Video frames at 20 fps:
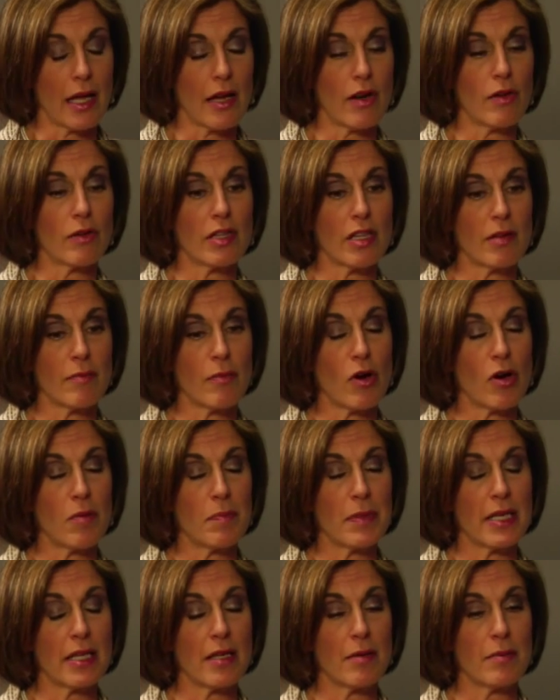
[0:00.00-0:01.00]
I don't think
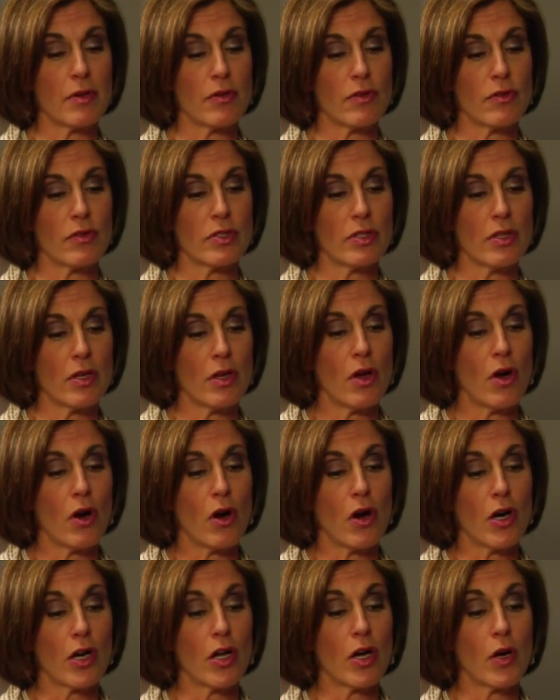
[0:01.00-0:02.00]
PARP inhibitors
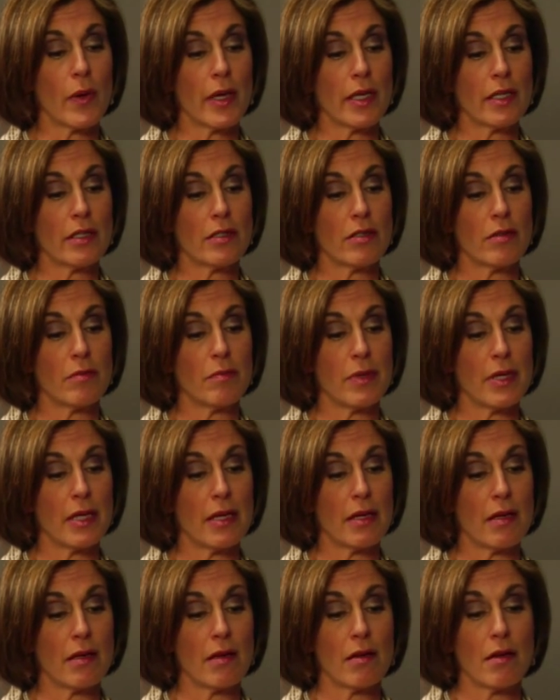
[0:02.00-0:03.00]
are going to
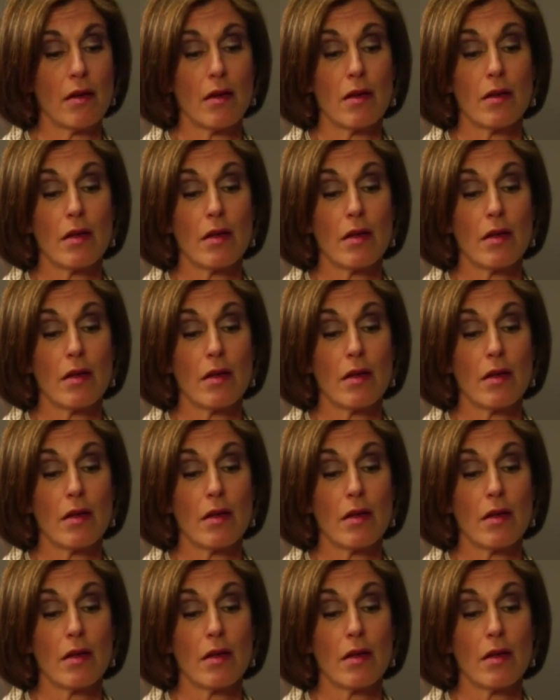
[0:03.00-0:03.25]
be